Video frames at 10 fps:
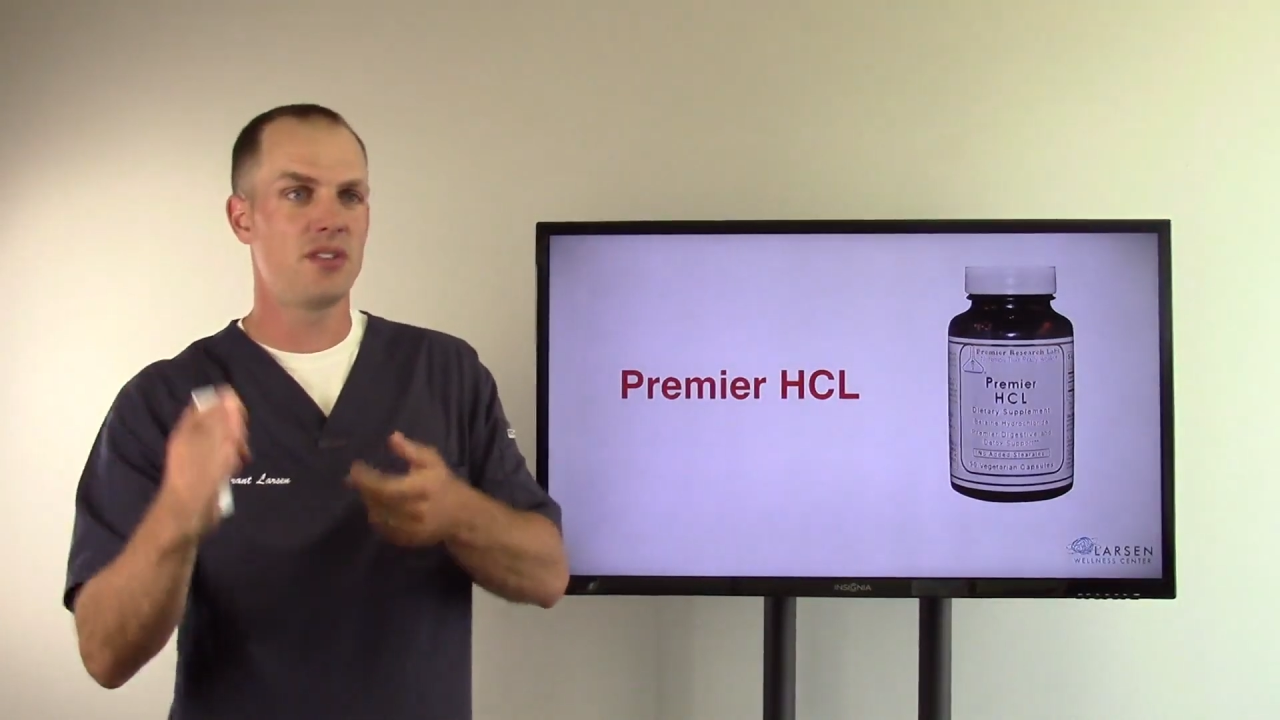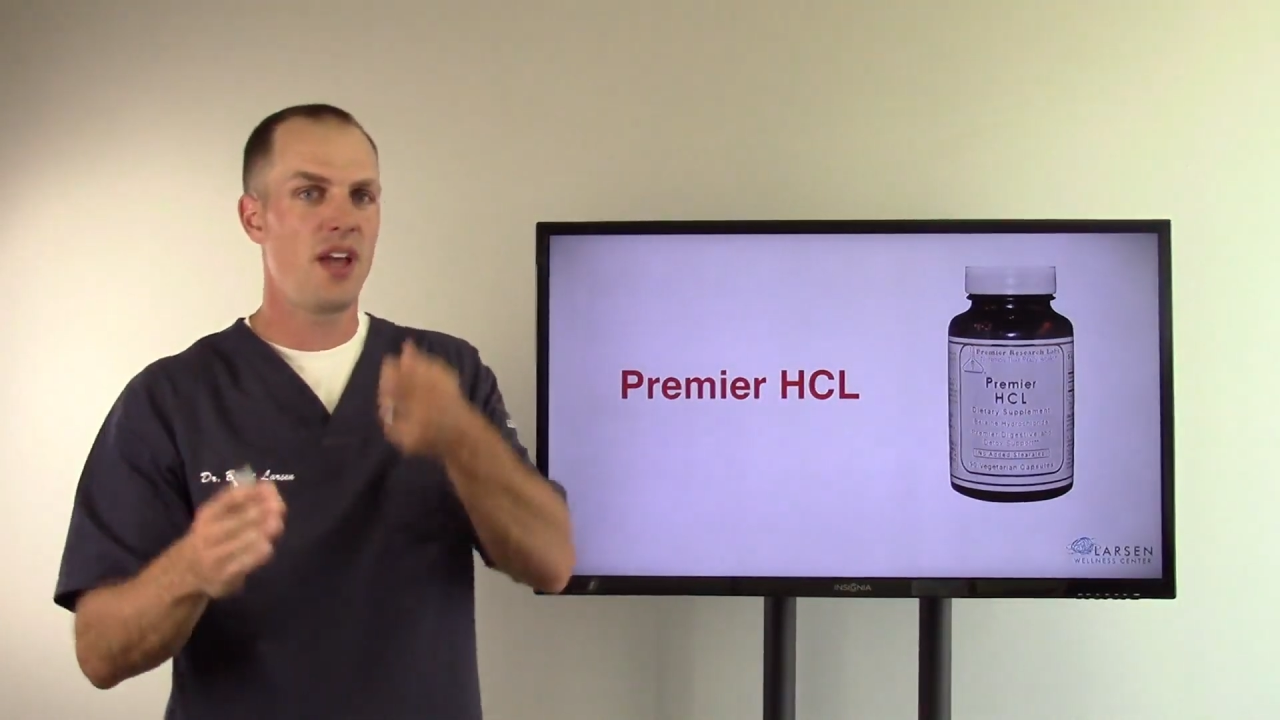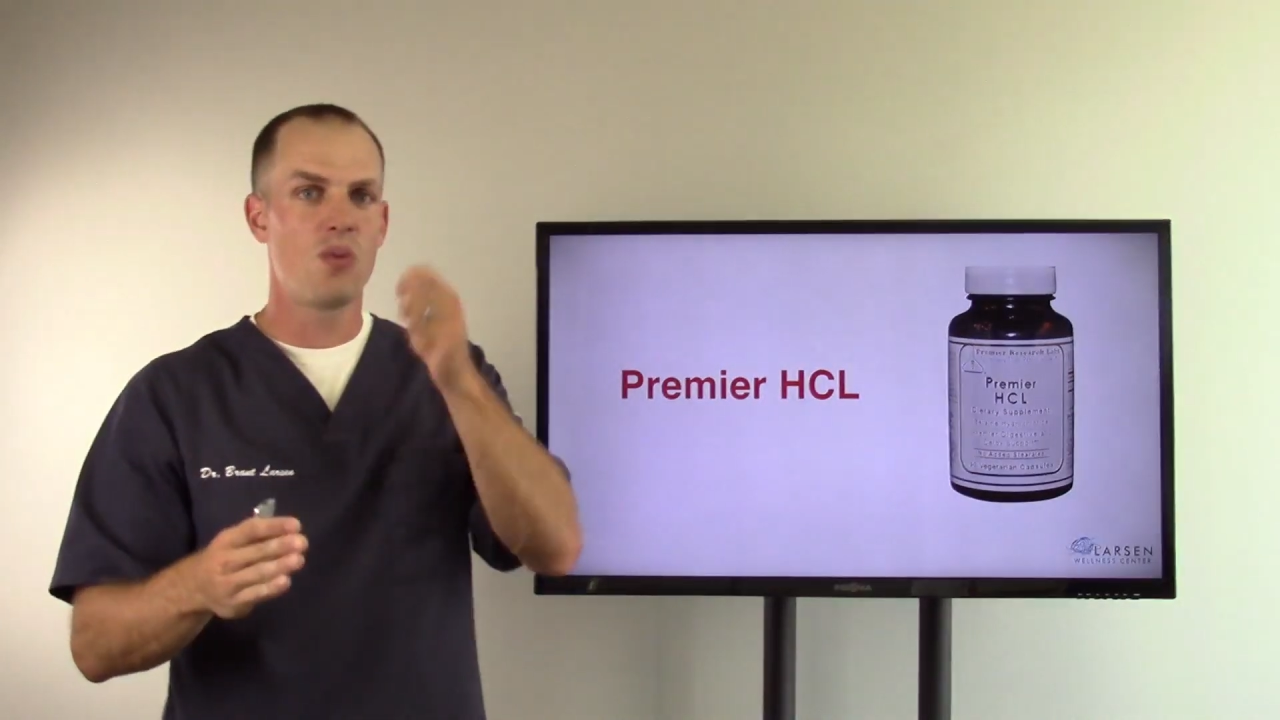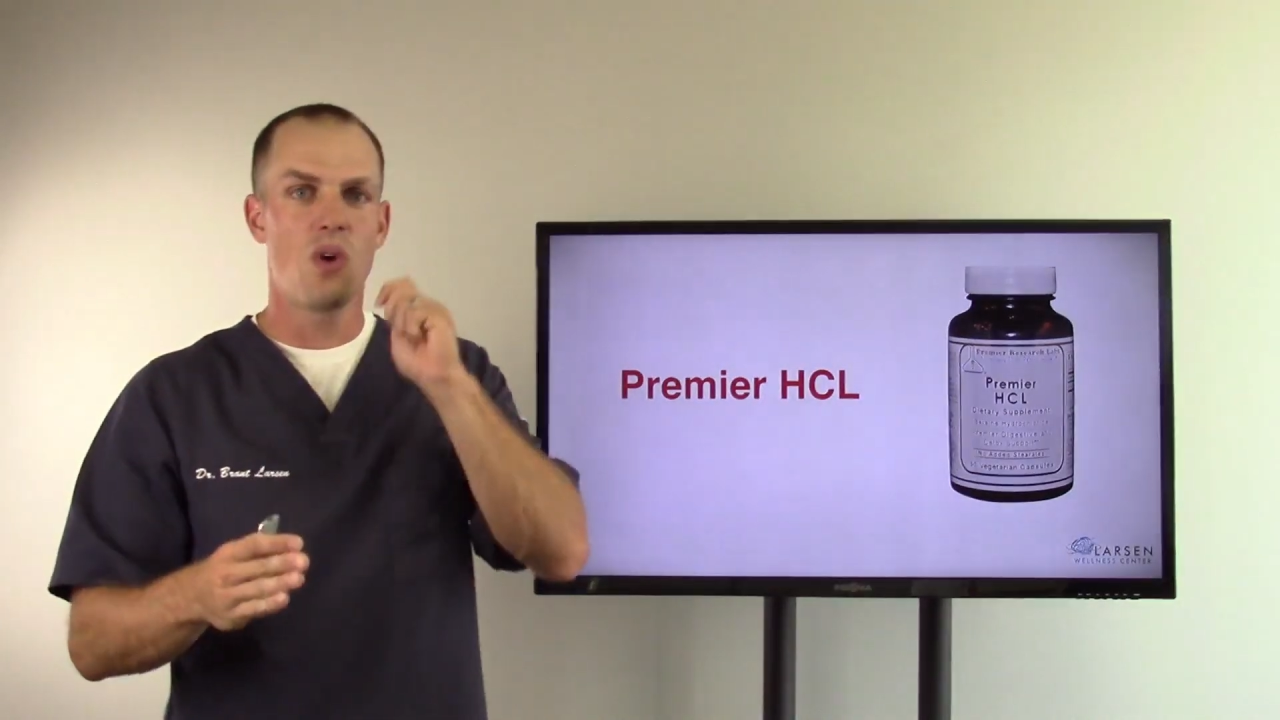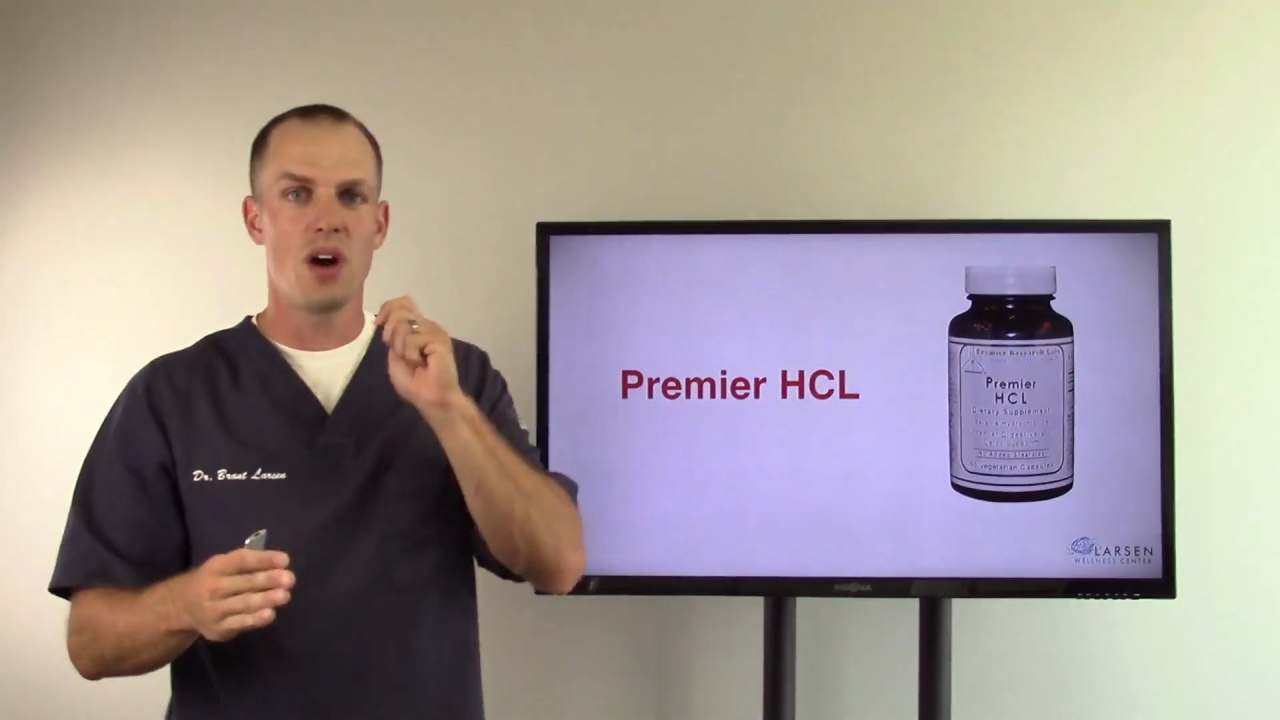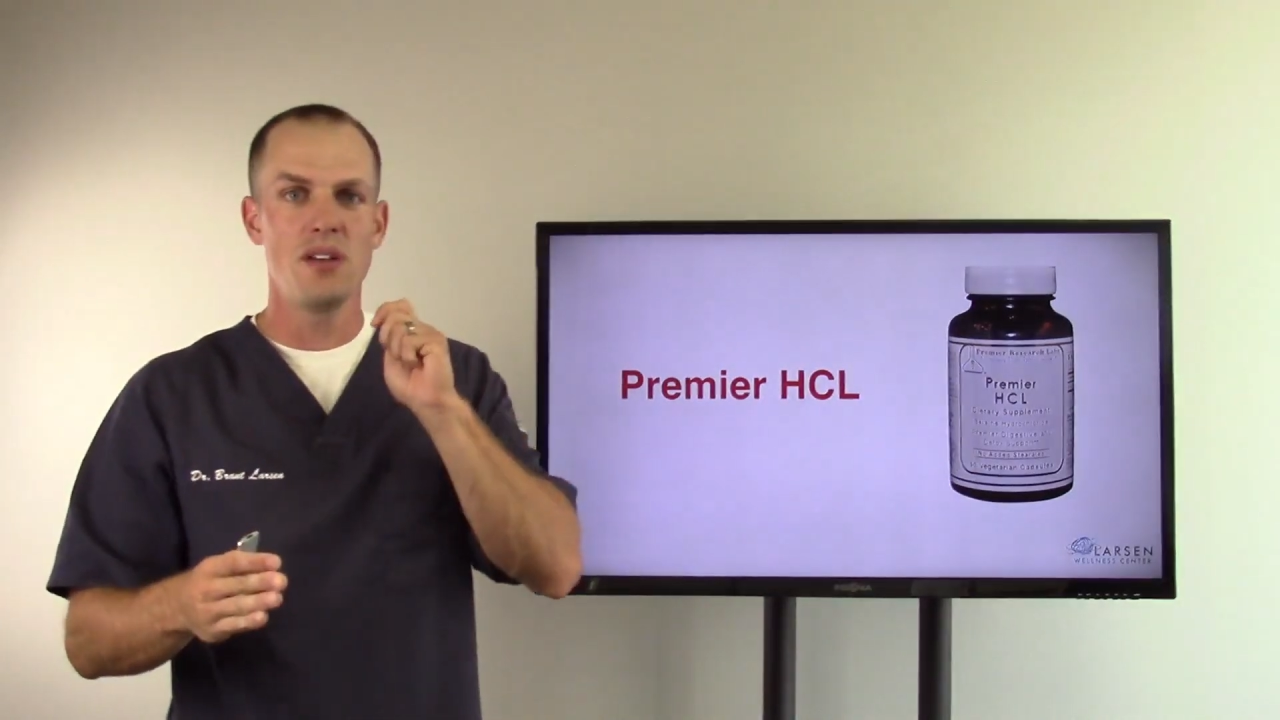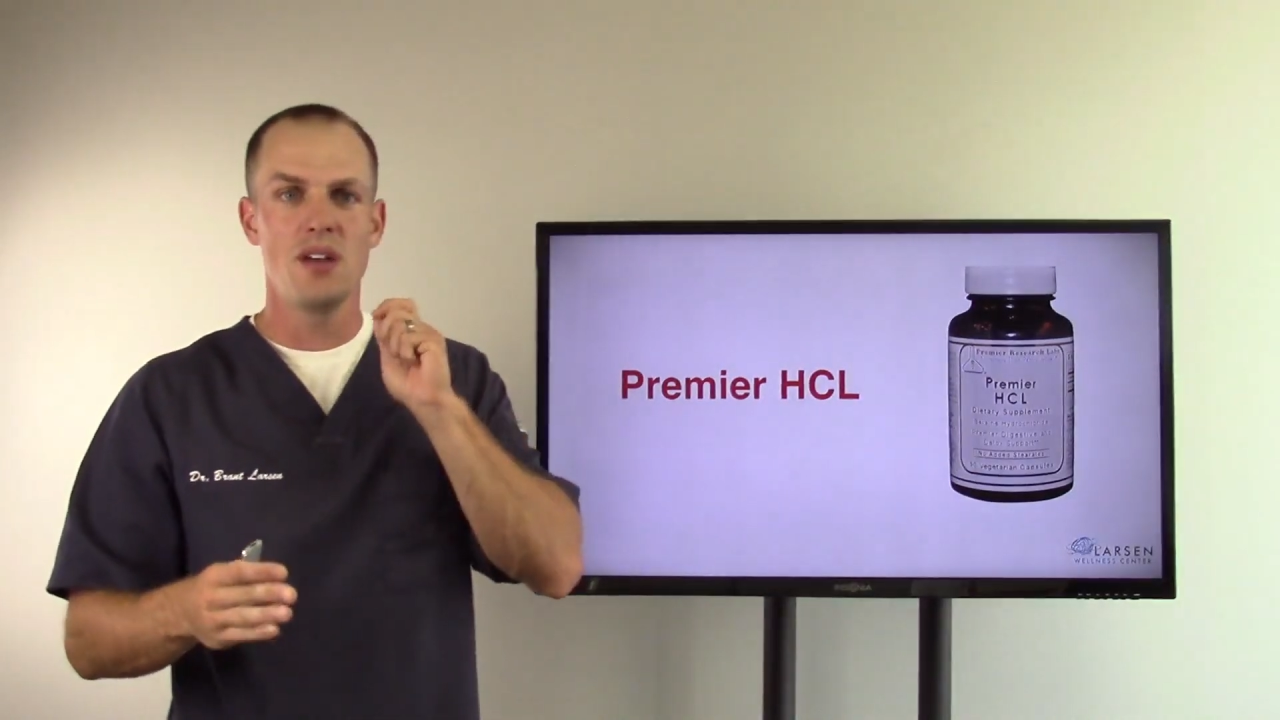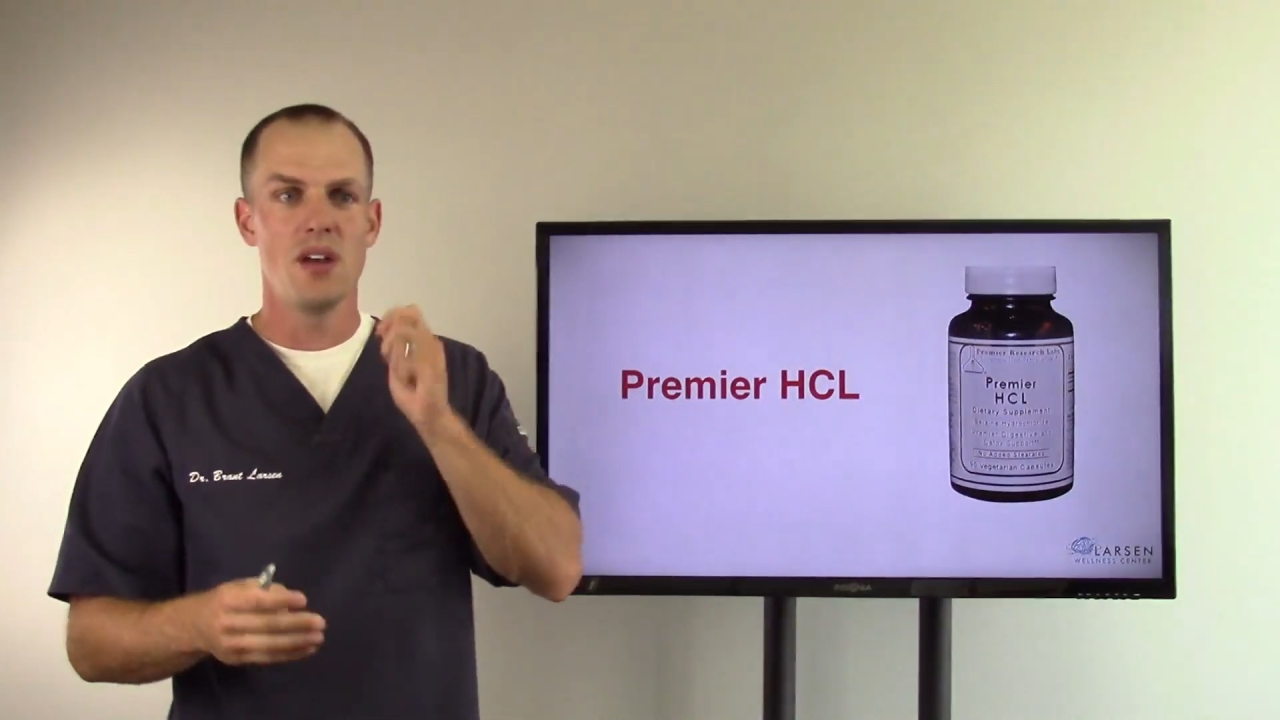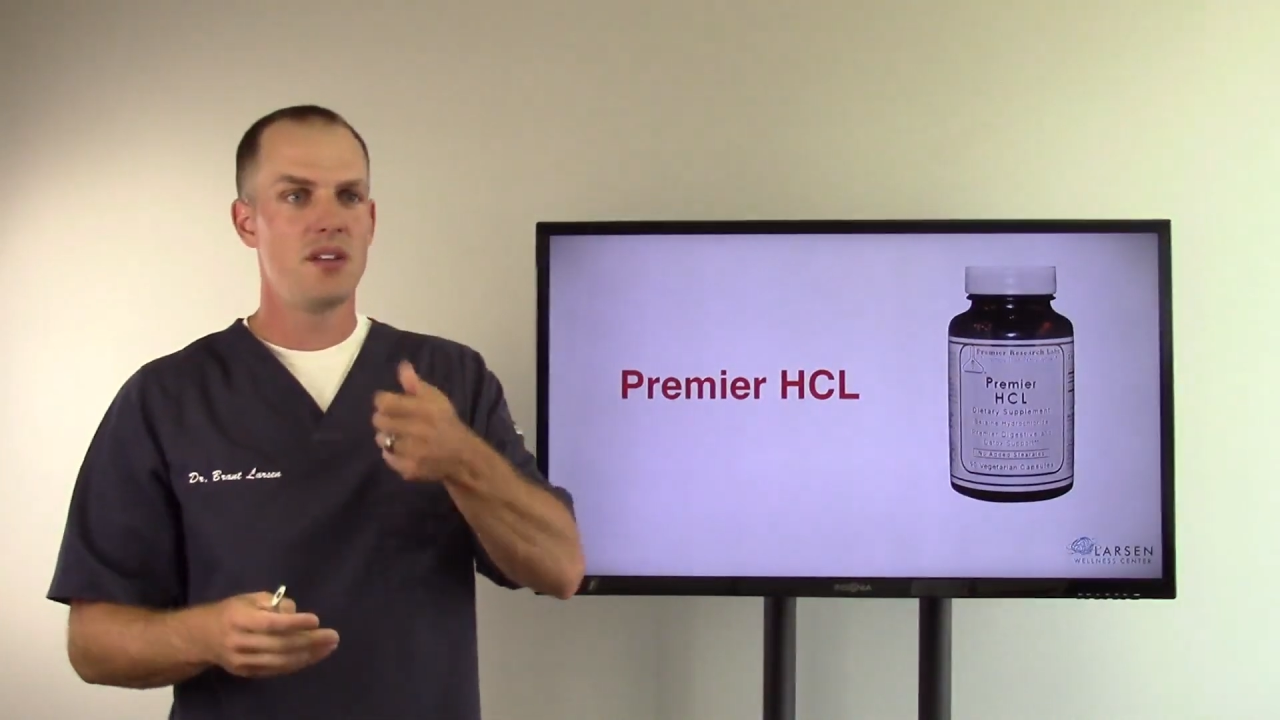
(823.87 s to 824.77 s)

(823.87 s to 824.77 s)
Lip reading: take 1,